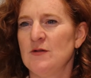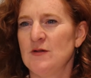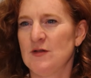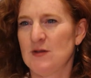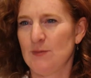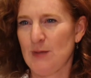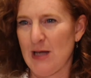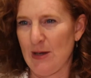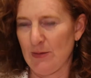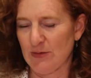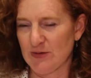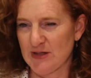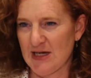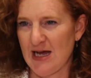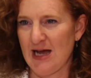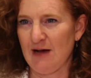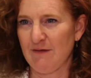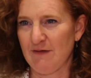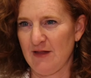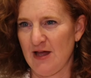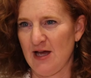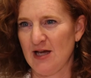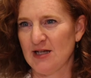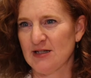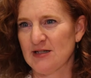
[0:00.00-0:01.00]
to be able to
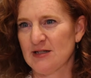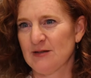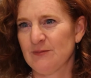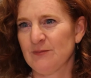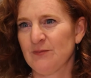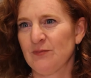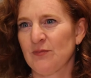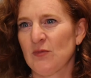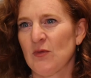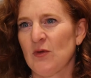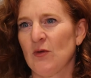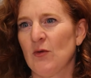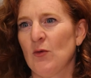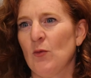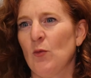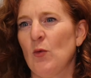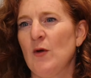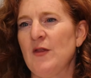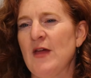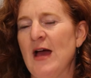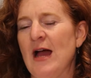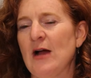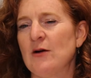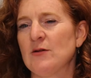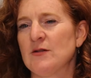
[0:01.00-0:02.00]
have that
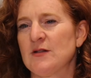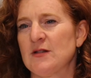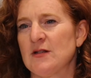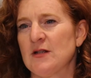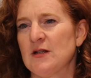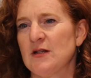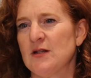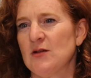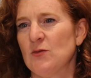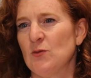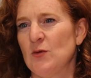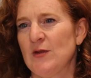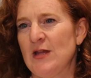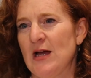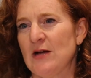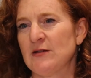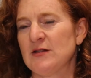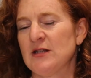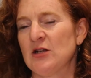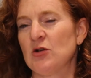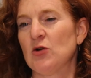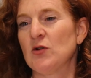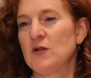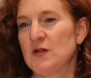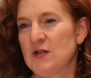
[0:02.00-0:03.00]
without,
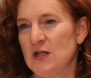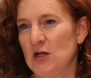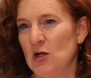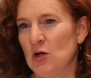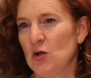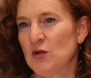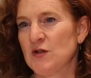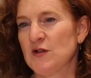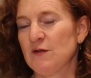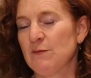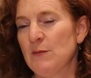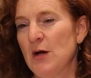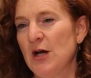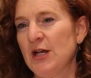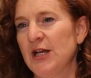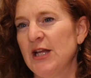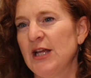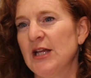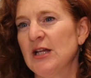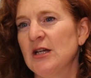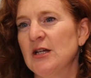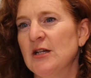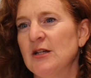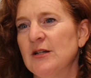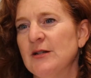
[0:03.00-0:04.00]
without it costing a lot of
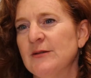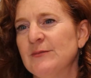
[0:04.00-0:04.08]
money.